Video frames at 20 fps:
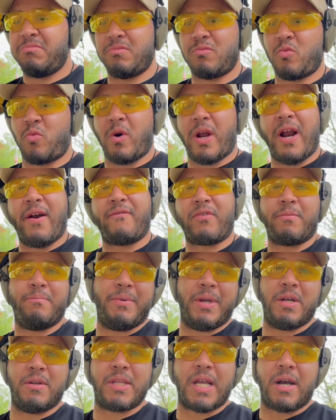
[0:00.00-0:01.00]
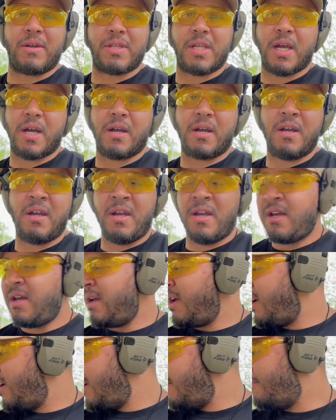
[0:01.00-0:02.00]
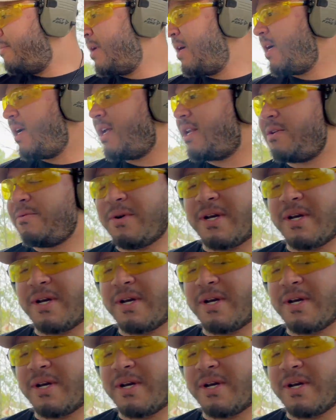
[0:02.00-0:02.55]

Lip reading: whatever build out there. But anyway,